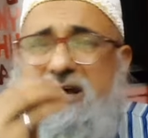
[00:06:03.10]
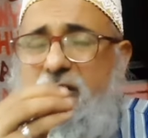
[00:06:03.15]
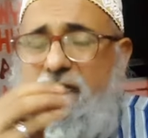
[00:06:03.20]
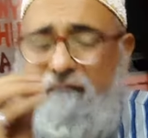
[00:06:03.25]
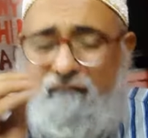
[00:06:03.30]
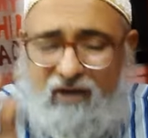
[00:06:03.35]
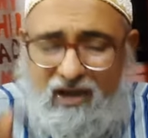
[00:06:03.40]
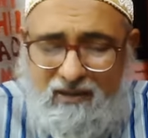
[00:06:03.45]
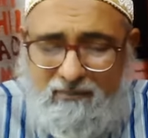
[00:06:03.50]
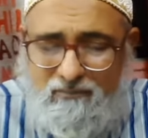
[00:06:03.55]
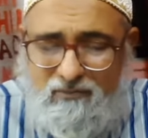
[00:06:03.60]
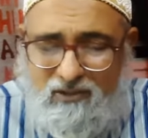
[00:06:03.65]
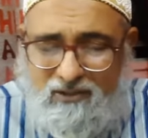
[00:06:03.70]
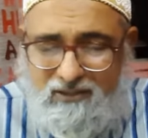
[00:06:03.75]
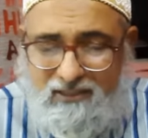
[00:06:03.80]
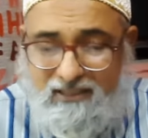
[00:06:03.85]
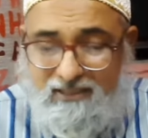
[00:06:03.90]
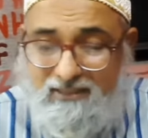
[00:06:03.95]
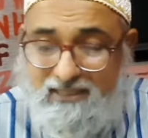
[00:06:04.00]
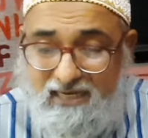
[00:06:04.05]
wipe the
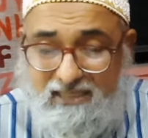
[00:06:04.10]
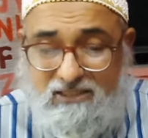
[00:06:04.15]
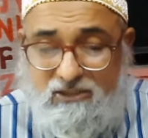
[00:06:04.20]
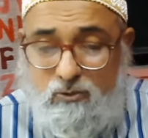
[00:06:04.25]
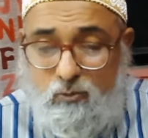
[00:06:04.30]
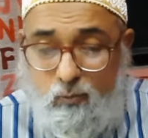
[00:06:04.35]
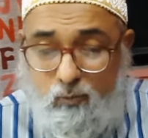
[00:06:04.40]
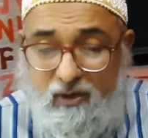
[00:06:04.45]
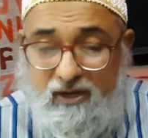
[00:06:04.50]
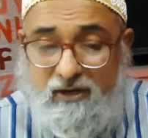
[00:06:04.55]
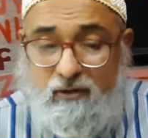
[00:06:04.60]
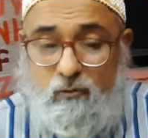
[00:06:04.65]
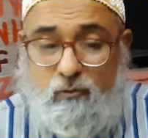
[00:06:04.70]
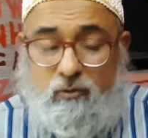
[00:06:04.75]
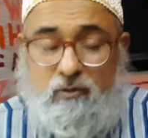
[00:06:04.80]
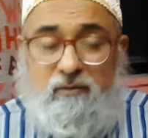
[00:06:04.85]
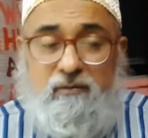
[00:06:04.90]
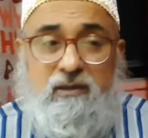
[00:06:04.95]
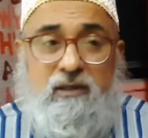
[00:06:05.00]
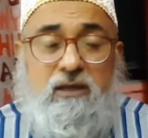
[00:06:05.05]
teeth. That's very good.
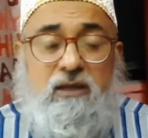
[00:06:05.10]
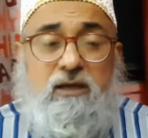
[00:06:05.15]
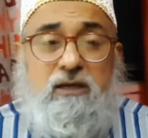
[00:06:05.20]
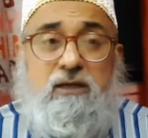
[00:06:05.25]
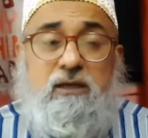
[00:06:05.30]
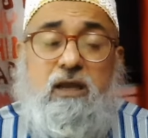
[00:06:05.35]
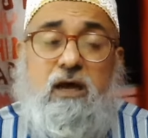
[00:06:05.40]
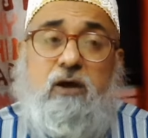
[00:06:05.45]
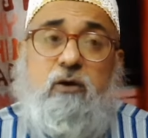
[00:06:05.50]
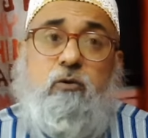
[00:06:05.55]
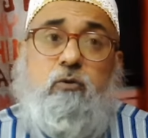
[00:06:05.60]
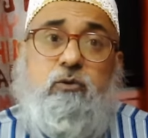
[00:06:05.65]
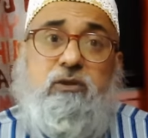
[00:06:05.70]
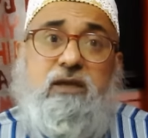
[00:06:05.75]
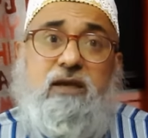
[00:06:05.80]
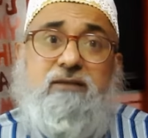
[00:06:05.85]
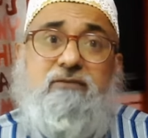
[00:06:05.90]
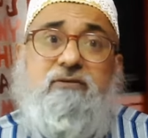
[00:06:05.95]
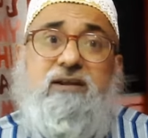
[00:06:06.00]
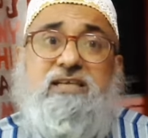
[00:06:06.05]
Now the
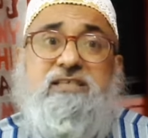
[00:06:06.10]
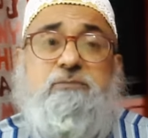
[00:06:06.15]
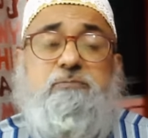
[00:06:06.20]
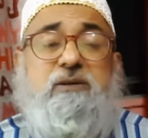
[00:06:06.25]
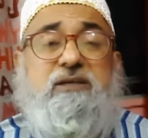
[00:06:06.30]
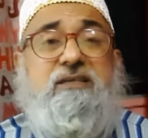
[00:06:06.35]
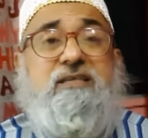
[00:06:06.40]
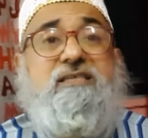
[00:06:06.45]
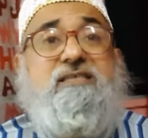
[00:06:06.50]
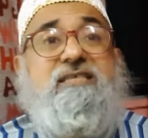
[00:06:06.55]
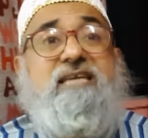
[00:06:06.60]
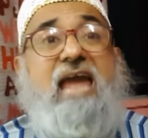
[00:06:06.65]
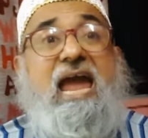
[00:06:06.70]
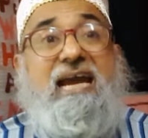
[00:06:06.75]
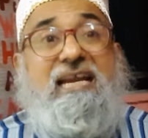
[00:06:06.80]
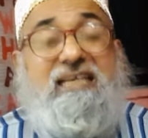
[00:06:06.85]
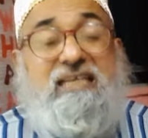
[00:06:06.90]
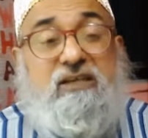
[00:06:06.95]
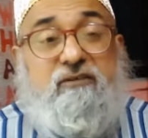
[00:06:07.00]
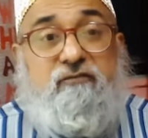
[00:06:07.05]
other aspect is the
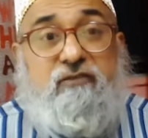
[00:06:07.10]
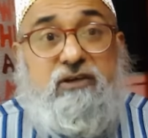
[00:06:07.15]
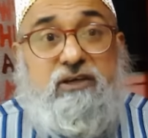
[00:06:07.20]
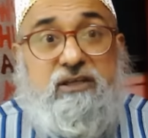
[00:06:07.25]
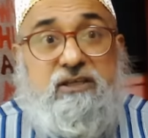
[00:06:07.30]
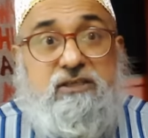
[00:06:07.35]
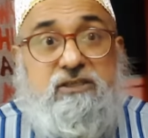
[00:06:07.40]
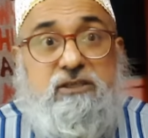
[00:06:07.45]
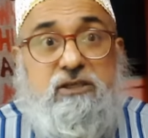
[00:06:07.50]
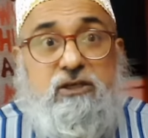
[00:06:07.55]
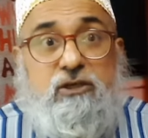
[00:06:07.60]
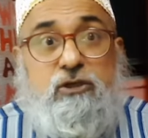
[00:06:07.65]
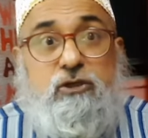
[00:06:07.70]
activities.